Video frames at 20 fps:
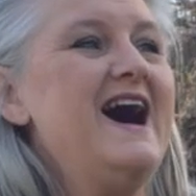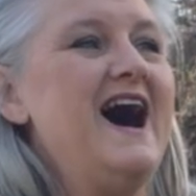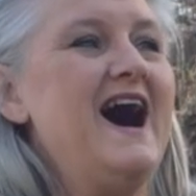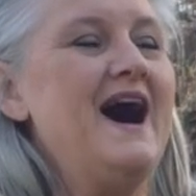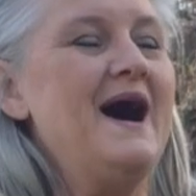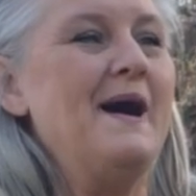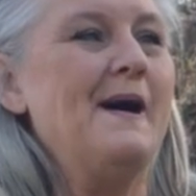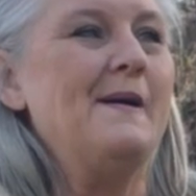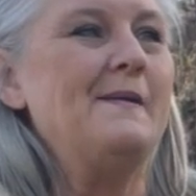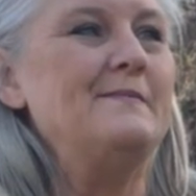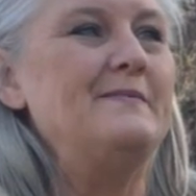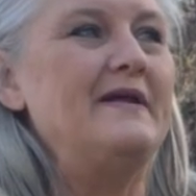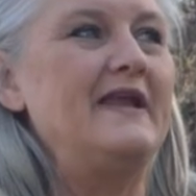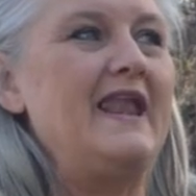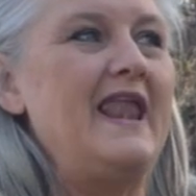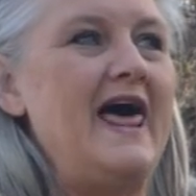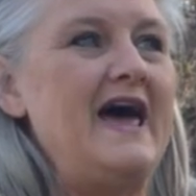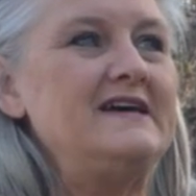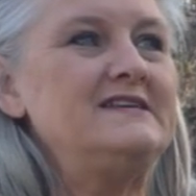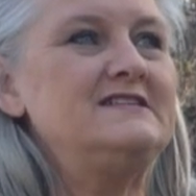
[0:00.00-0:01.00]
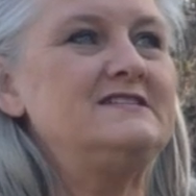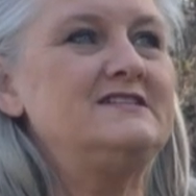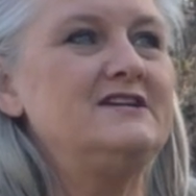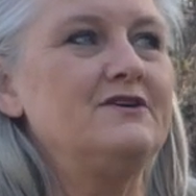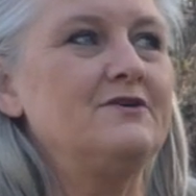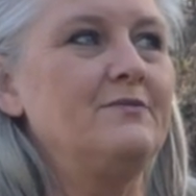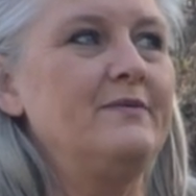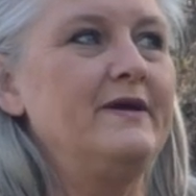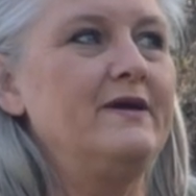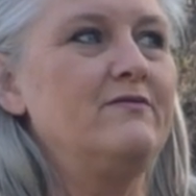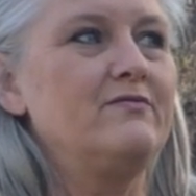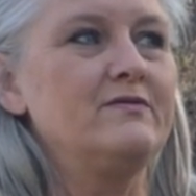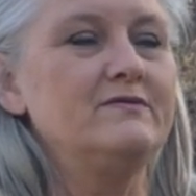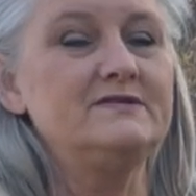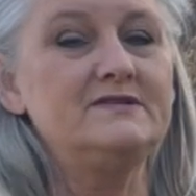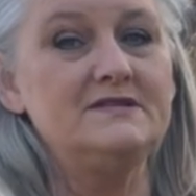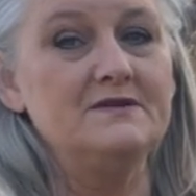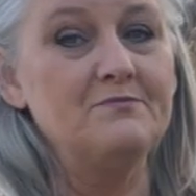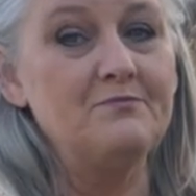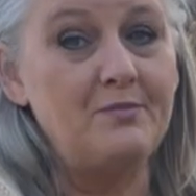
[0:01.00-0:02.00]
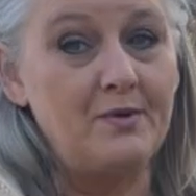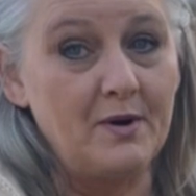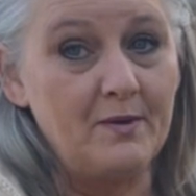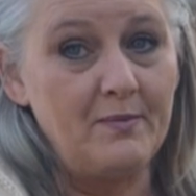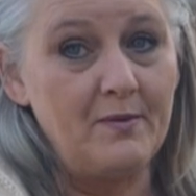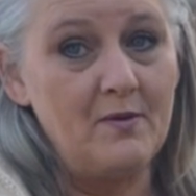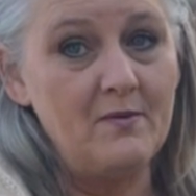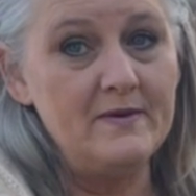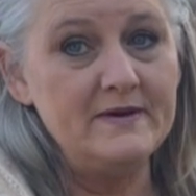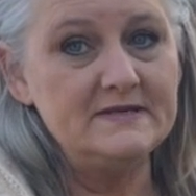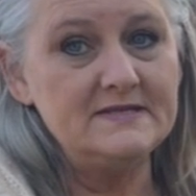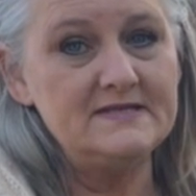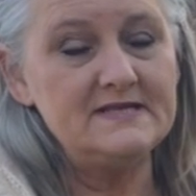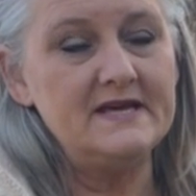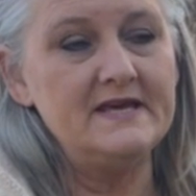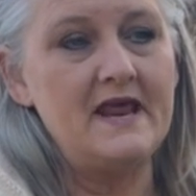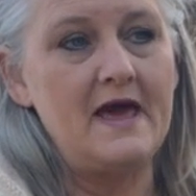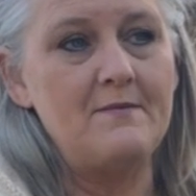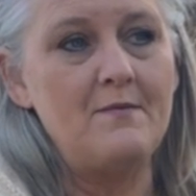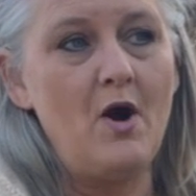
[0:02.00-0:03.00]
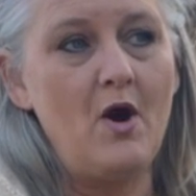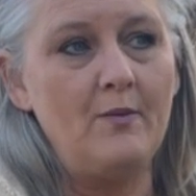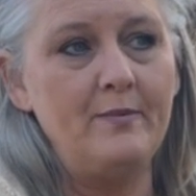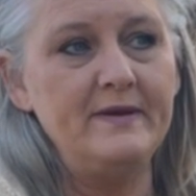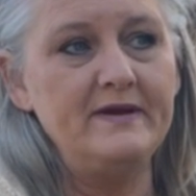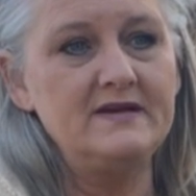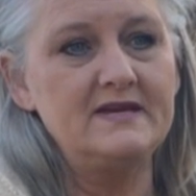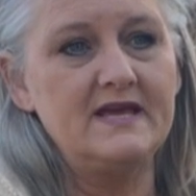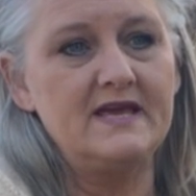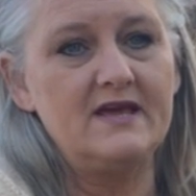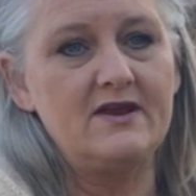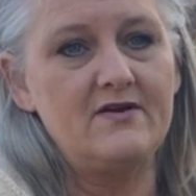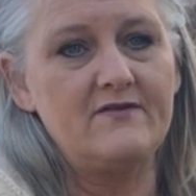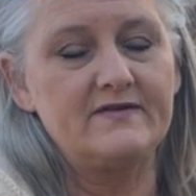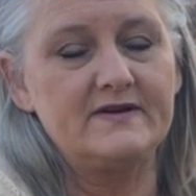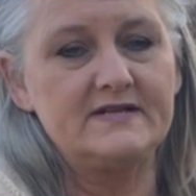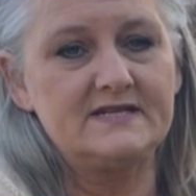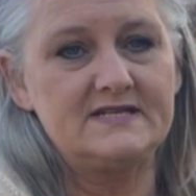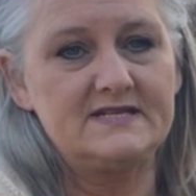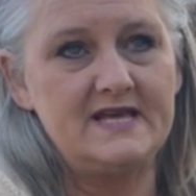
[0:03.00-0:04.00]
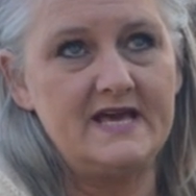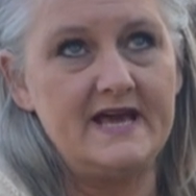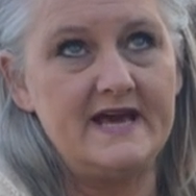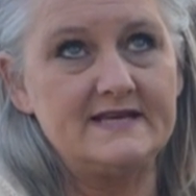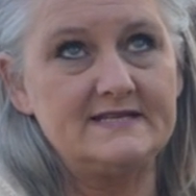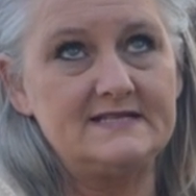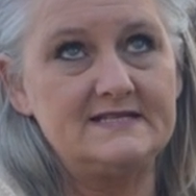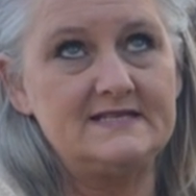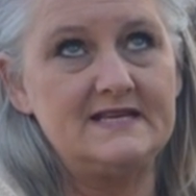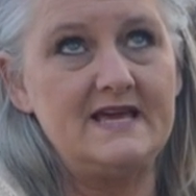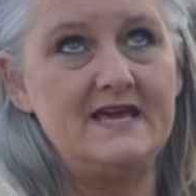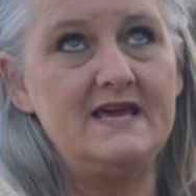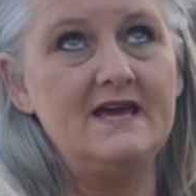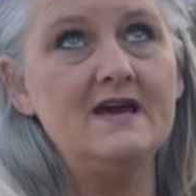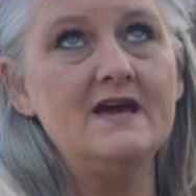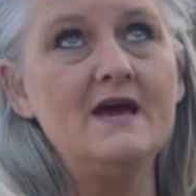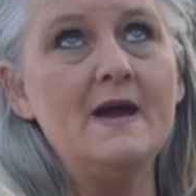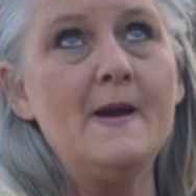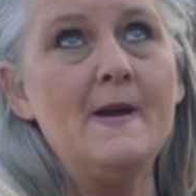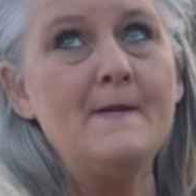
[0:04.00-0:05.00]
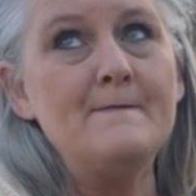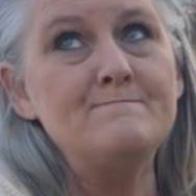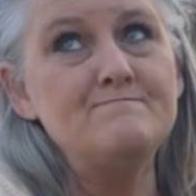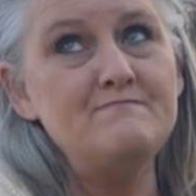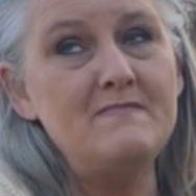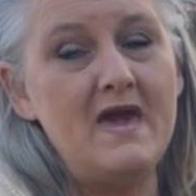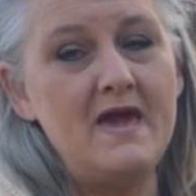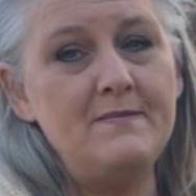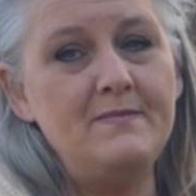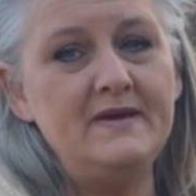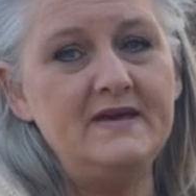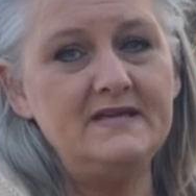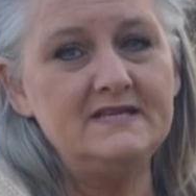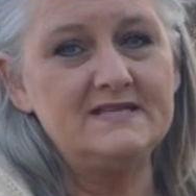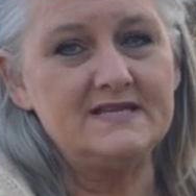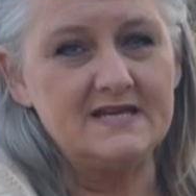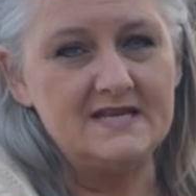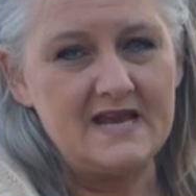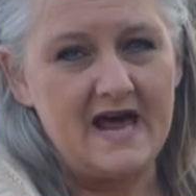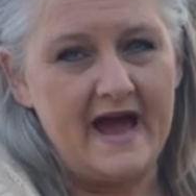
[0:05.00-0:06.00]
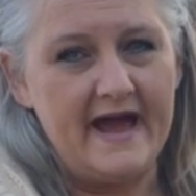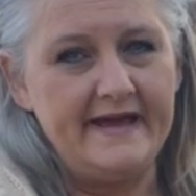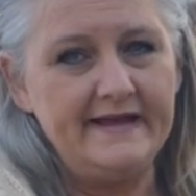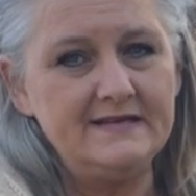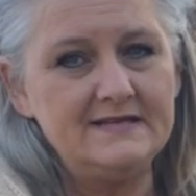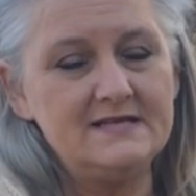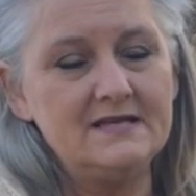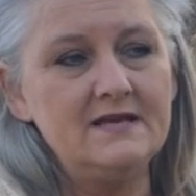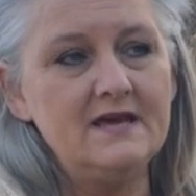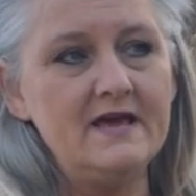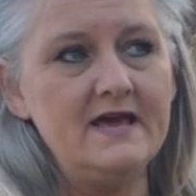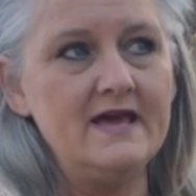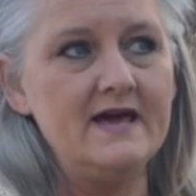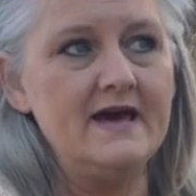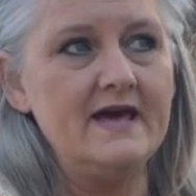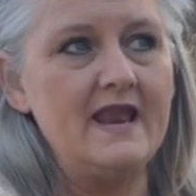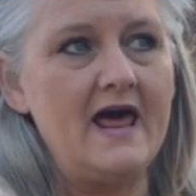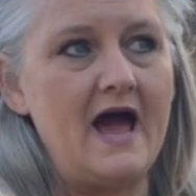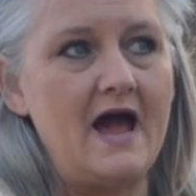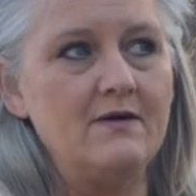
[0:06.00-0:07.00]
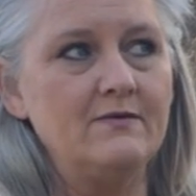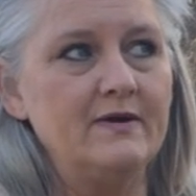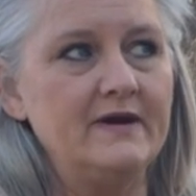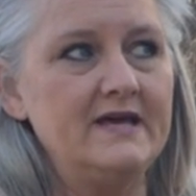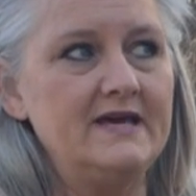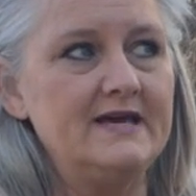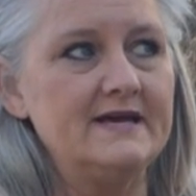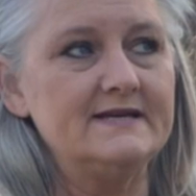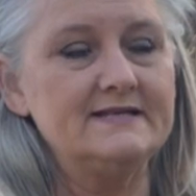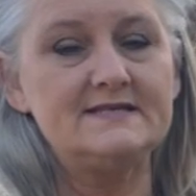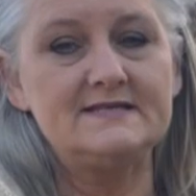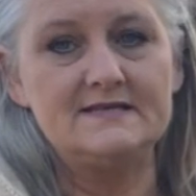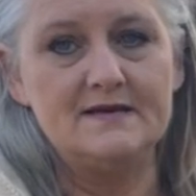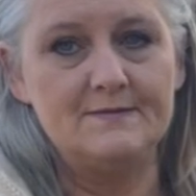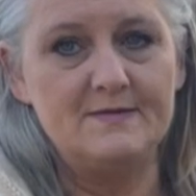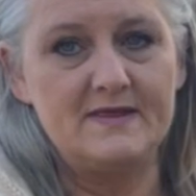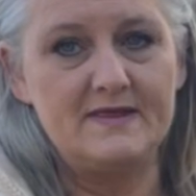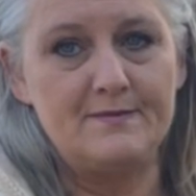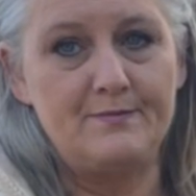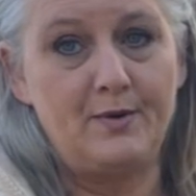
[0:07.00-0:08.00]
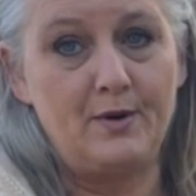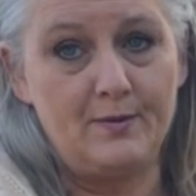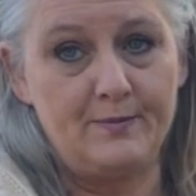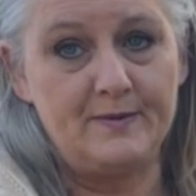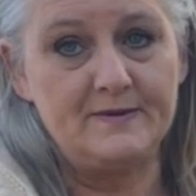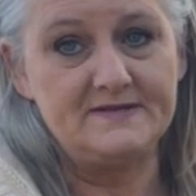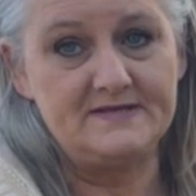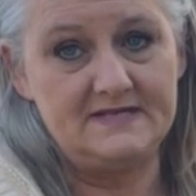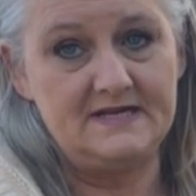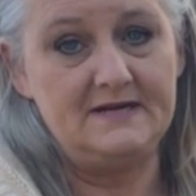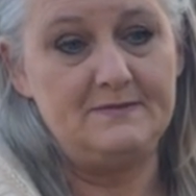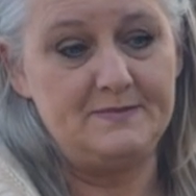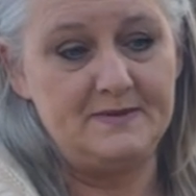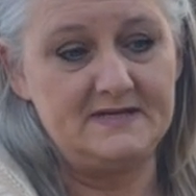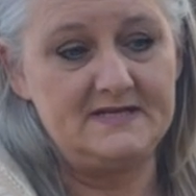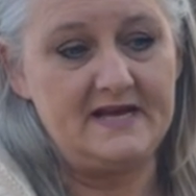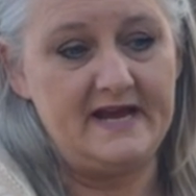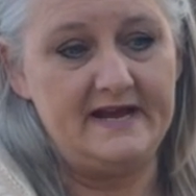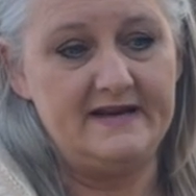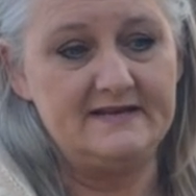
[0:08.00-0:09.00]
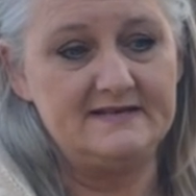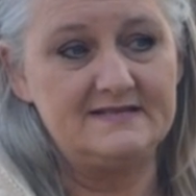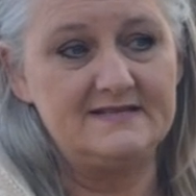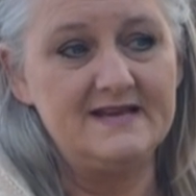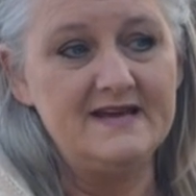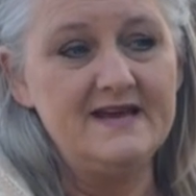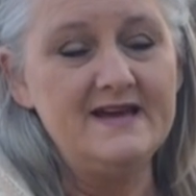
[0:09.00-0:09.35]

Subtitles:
Last year we grew some purple ones and I'm hoping to get over to TSC maybe tonight, and I want to get some of the purple seed potatoes.